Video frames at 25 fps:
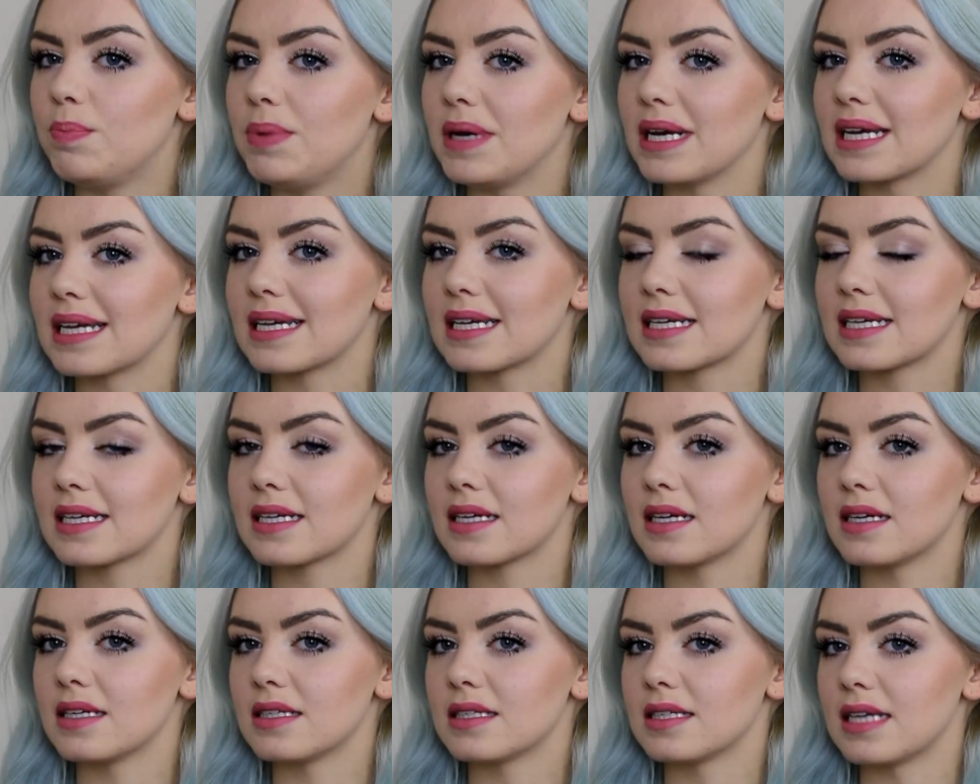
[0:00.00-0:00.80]
big
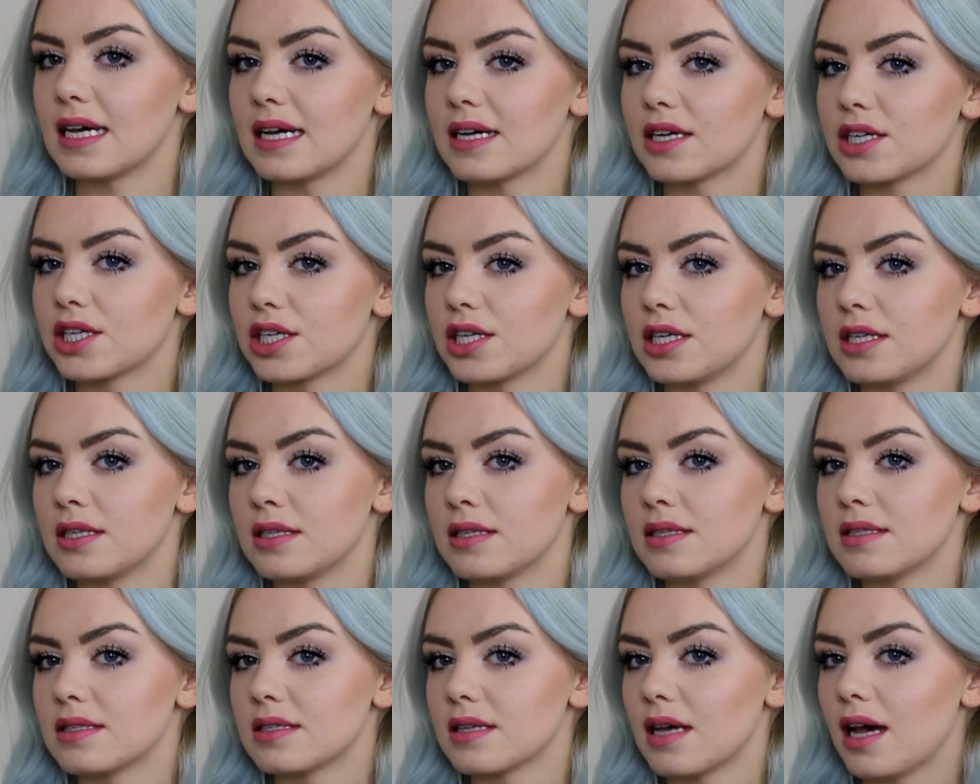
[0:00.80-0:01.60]

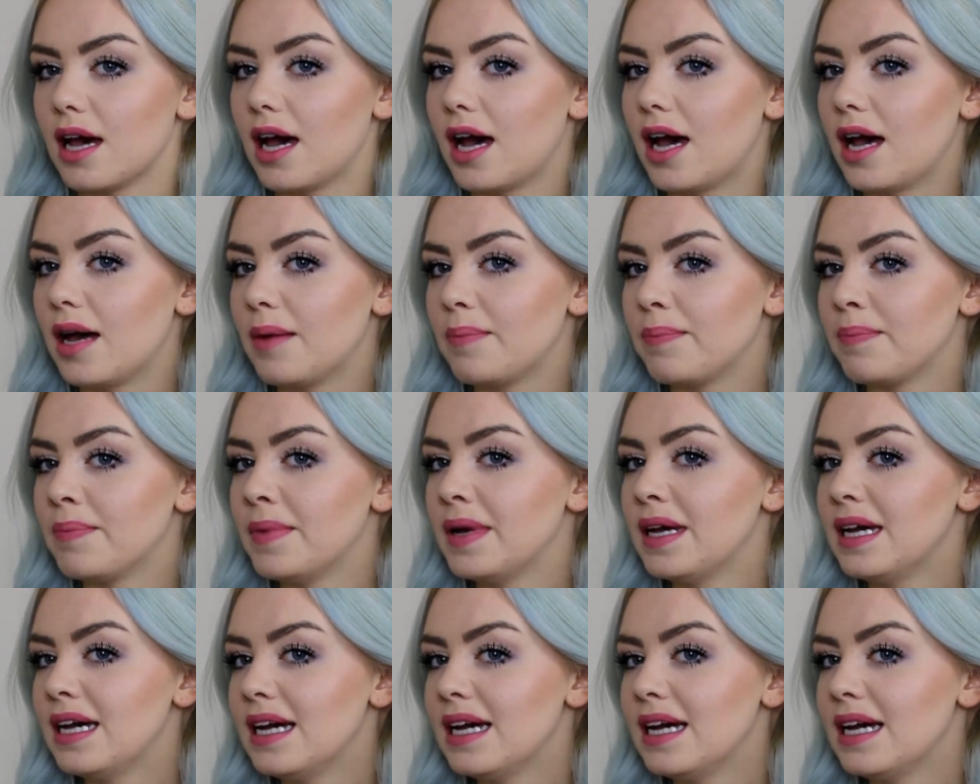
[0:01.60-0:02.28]
sections. I